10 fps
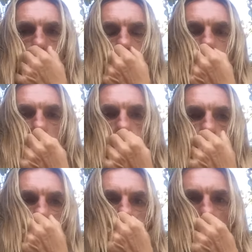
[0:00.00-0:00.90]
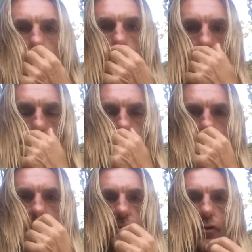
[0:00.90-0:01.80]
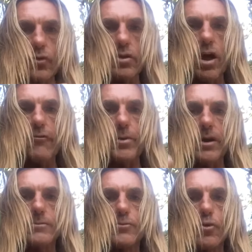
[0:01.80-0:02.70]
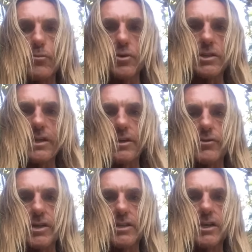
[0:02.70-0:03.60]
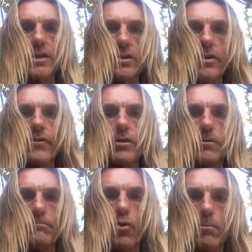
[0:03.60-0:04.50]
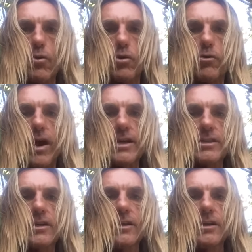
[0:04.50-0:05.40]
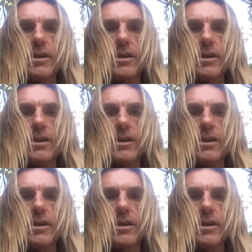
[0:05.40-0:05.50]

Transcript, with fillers: That means you become more and more peaceful, life becomes more and more synchronistic, you live in more and more grace,